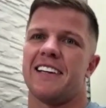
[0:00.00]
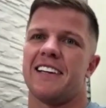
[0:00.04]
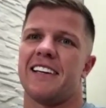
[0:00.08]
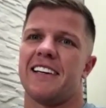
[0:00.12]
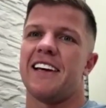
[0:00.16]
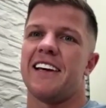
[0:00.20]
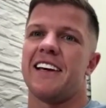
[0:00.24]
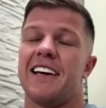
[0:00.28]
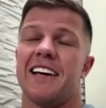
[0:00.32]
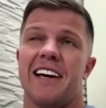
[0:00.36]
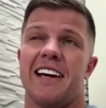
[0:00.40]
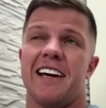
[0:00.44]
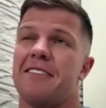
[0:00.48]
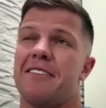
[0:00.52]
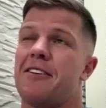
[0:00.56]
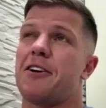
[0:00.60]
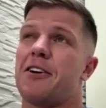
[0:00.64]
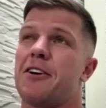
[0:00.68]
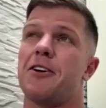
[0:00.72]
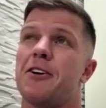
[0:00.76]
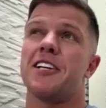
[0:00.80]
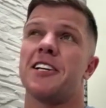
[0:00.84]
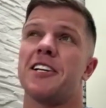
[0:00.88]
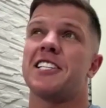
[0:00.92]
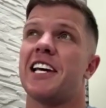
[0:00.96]
If I
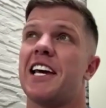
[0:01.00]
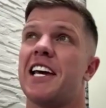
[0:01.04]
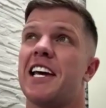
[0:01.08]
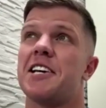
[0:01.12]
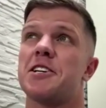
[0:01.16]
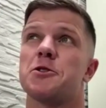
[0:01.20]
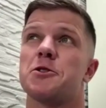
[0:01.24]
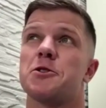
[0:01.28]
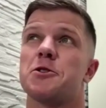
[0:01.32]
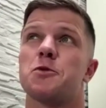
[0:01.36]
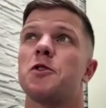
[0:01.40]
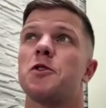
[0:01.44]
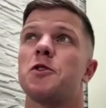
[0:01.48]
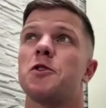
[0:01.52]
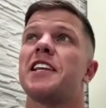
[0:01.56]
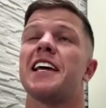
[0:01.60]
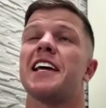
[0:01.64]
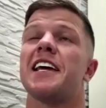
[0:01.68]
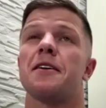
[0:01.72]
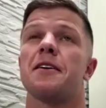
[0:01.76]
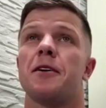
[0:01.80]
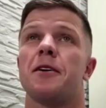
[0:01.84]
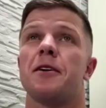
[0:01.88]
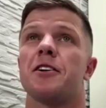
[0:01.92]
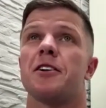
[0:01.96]
could have changed one thing
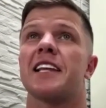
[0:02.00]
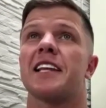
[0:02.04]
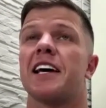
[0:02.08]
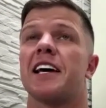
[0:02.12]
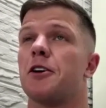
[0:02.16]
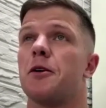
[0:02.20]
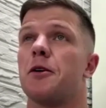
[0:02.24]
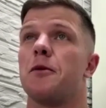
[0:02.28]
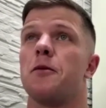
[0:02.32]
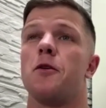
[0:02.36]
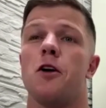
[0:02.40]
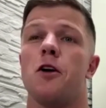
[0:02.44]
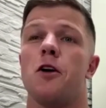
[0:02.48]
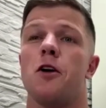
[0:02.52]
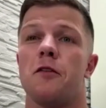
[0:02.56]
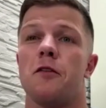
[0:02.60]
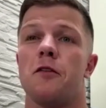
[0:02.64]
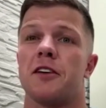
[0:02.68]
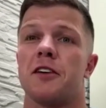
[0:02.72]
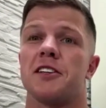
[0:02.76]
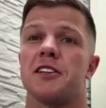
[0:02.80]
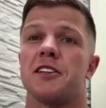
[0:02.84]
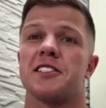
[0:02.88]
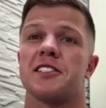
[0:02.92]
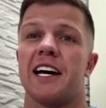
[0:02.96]
about that night in Walford
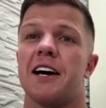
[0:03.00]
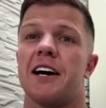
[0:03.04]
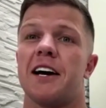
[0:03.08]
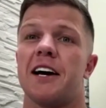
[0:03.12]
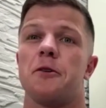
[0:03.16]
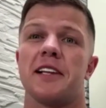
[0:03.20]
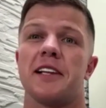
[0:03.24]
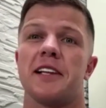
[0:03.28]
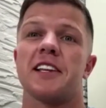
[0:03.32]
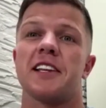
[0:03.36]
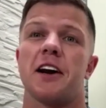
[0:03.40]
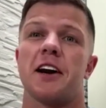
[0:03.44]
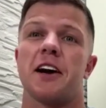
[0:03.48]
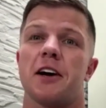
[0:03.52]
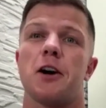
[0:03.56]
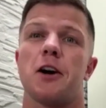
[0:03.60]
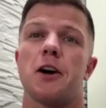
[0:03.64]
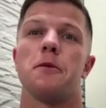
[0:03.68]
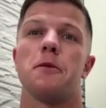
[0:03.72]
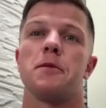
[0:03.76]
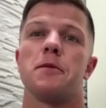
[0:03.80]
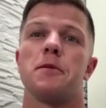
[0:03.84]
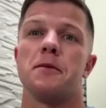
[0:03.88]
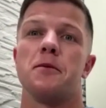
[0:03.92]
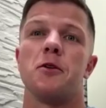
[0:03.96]
is that I went on a couple
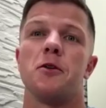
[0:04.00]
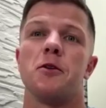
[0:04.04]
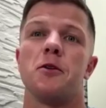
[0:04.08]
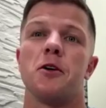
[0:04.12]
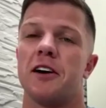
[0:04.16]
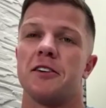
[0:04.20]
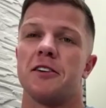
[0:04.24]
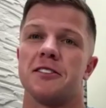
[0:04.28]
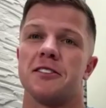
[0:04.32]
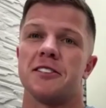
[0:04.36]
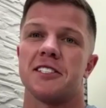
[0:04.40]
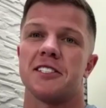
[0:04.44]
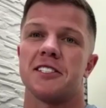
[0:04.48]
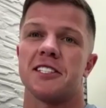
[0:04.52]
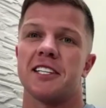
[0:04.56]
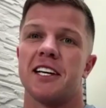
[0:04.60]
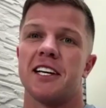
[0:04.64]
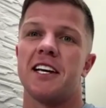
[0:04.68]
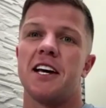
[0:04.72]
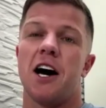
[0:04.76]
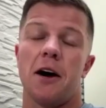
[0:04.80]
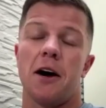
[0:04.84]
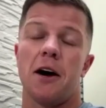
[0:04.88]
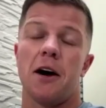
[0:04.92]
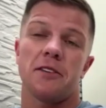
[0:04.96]
of more rounds.
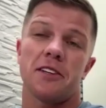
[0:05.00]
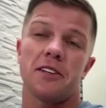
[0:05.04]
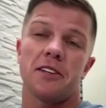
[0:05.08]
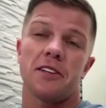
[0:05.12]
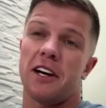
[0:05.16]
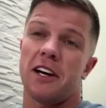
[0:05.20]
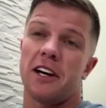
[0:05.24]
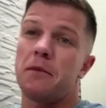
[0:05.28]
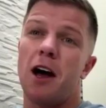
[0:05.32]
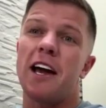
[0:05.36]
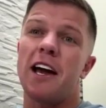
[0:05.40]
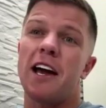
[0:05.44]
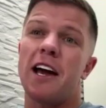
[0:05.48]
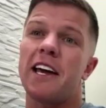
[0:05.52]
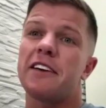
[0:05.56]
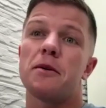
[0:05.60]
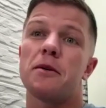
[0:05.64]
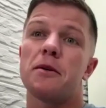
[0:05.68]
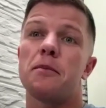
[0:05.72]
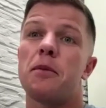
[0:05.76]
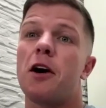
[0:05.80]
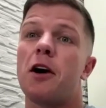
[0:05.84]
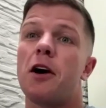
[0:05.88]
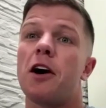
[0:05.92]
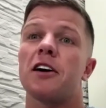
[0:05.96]
I'm not even
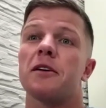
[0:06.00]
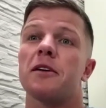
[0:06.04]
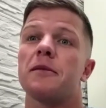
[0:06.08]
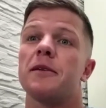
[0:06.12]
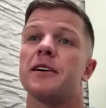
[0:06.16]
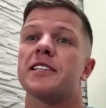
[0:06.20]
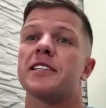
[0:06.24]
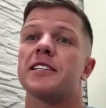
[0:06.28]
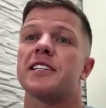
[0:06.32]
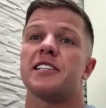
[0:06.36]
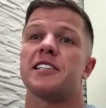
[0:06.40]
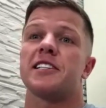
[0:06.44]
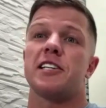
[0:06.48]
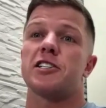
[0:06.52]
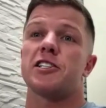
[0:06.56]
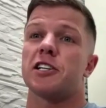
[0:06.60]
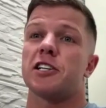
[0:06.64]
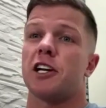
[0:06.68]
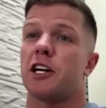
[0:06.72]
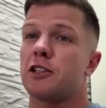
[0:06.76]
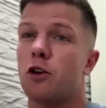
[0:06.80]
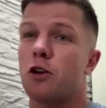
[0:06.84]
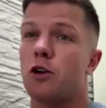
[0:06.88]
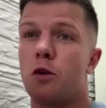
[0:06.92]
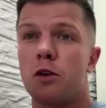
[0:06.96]
bothered about the decision. I
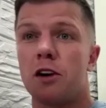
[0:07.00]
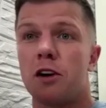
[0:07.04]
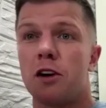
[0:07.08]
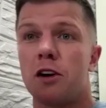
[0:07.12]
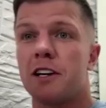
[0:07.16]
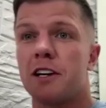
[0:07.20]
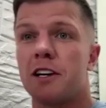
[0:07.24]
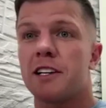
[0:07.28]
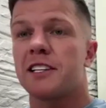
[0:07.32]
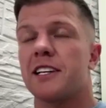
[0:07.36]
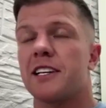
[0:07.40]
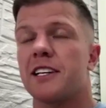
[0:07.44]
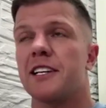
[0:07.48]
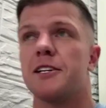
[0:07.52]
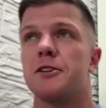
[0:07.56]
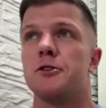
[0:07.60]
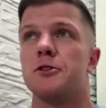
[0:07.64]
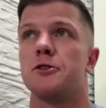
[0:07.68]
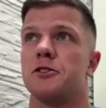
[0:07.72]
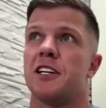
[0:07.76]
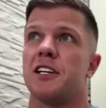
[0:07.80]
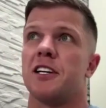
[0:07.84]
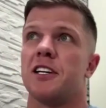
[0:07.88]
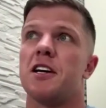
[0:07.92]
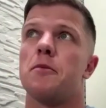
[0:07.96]
don't like to
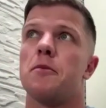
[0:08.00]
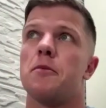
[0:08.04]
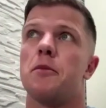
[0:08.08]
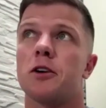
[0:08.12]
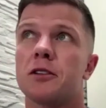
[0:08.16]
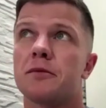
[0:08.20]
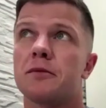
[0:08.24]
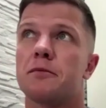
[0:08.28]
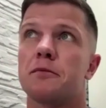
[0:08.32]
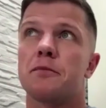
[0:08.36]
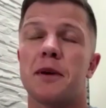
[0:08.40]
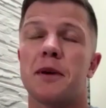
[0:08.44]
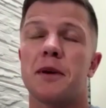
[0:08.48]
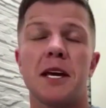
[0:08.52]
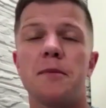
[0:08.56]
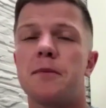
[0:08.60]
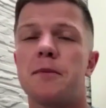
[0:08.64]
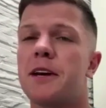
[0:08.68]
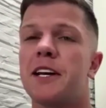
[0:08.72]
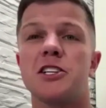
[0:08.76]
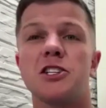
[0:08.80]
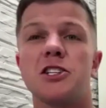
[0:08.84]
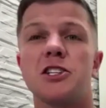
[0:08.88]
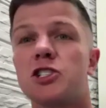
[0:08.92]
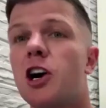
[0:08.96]
lose, but
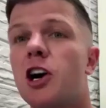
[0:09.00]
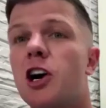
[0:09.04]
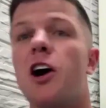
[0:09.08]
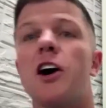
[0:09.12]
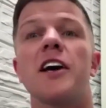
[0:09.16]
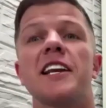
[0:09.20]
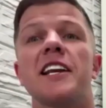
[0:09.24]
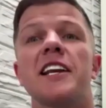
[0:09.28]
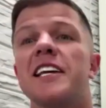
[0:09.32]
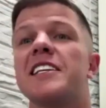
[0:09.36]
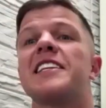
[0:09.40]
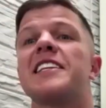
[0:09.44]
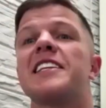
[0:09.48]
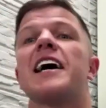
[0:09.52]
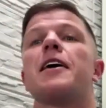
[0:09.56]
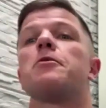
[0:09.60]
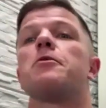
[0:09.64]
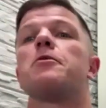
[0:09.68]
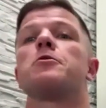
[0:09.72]
people enjoyed it that